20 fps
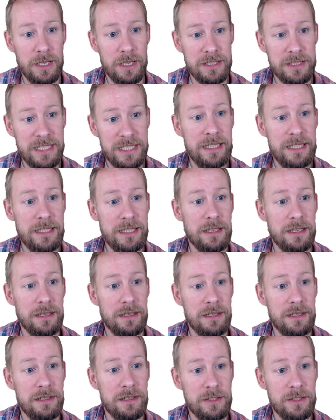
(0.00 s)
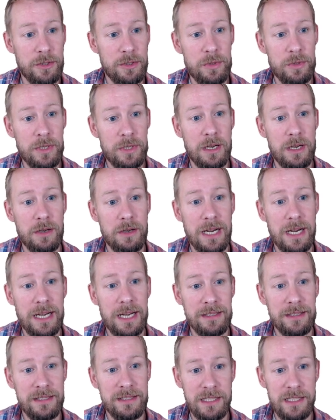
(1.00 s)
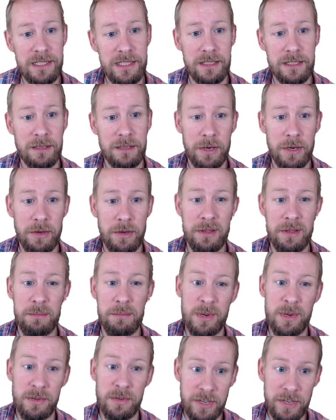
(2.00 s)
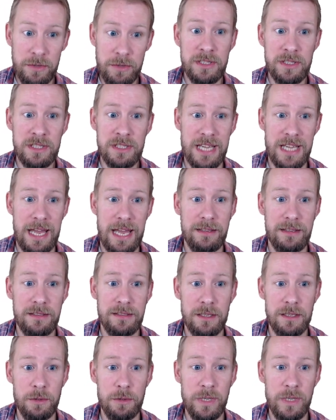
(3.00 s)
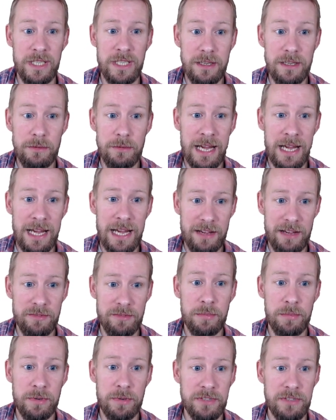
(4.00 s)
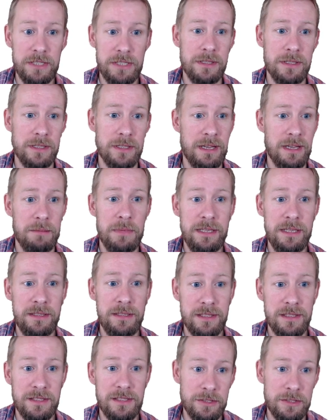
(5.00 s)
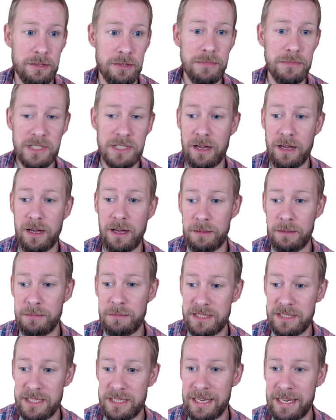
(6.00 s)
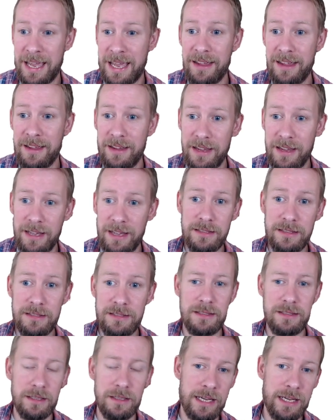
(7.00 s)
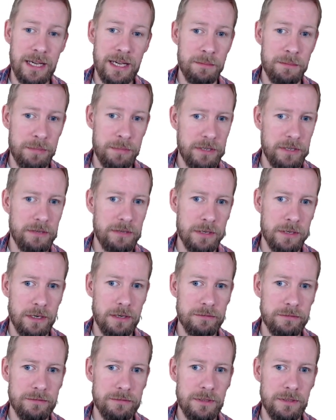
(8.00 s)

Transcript: Deacon, and Uko and Deacon are both in Provoke set, so we don't have a Provoker. That means that sometimes Decay is going to get a Provoke off,